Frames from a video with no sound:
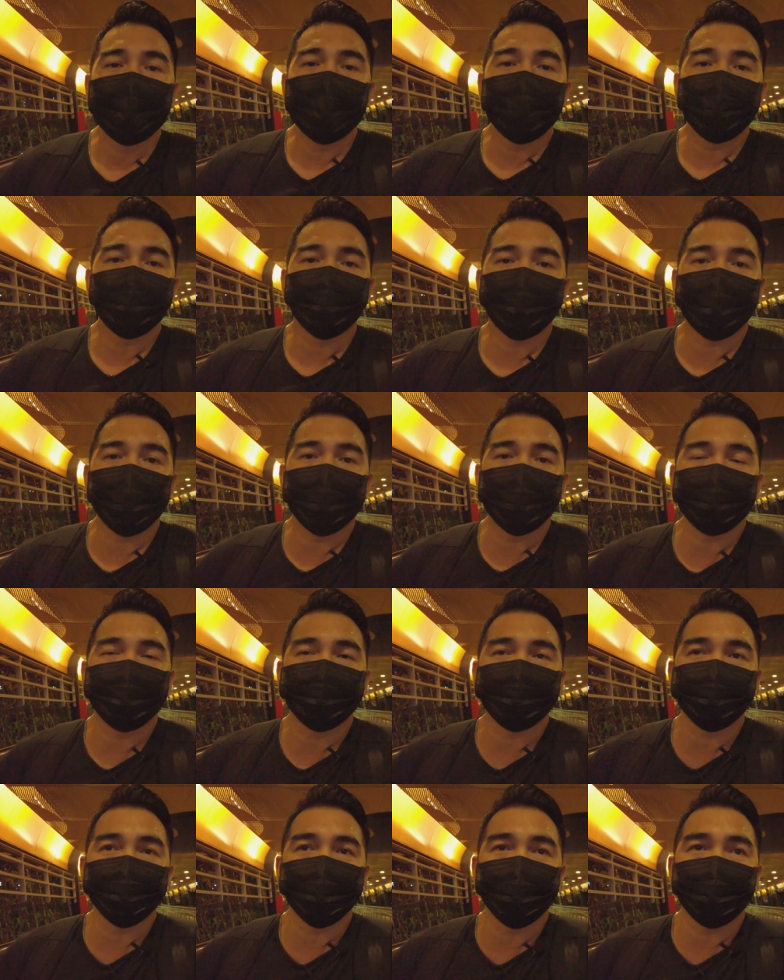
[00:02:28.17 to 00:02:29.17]
I'm praying
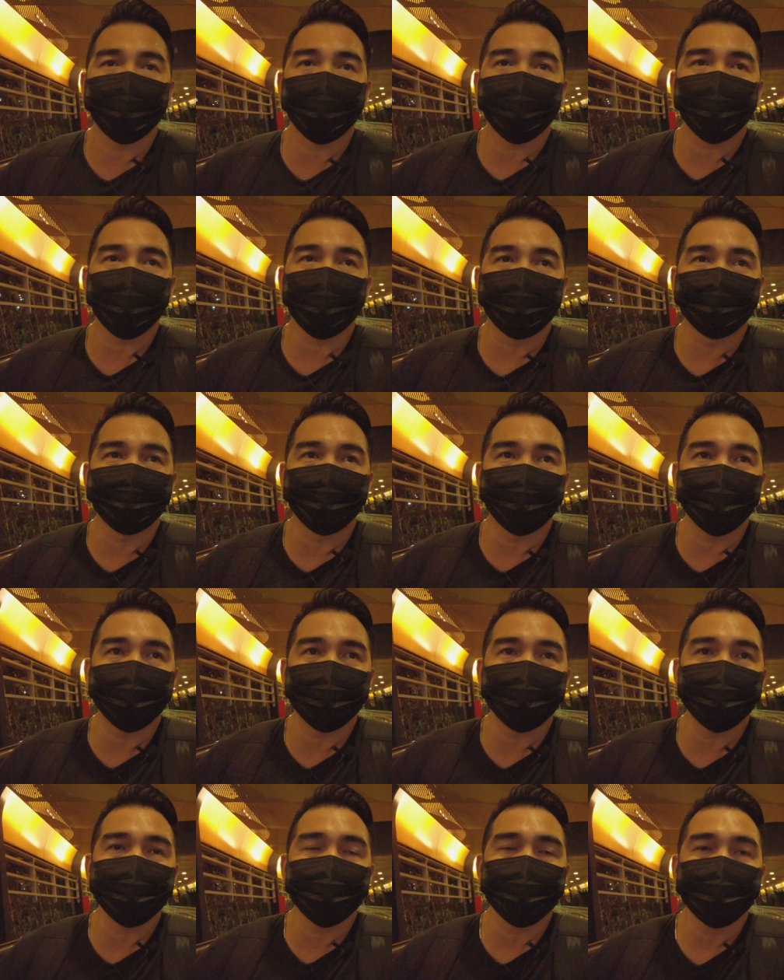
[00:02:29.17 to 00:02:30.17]
for their
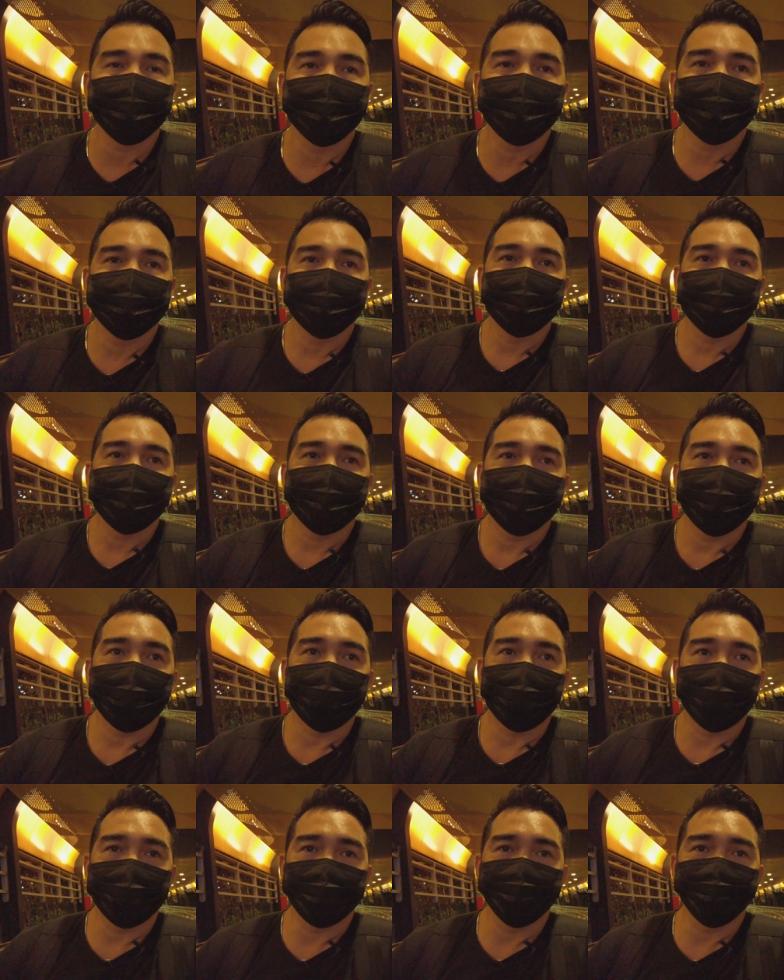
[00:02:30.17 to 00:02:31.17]
recovery.
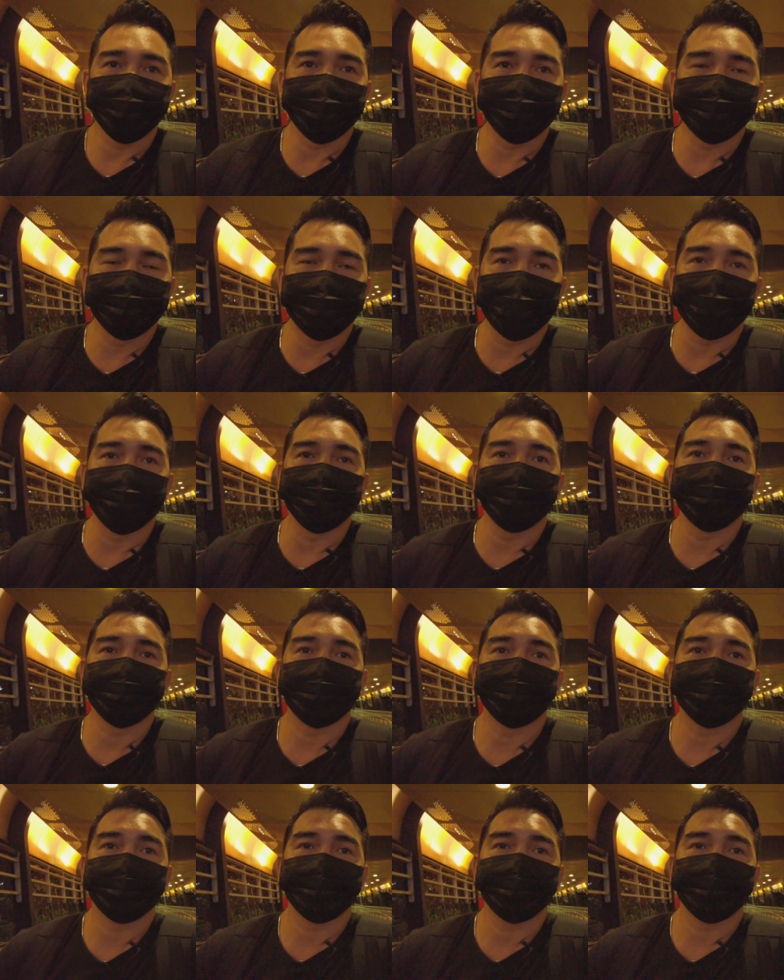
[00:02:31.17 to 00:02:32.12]
I am with them,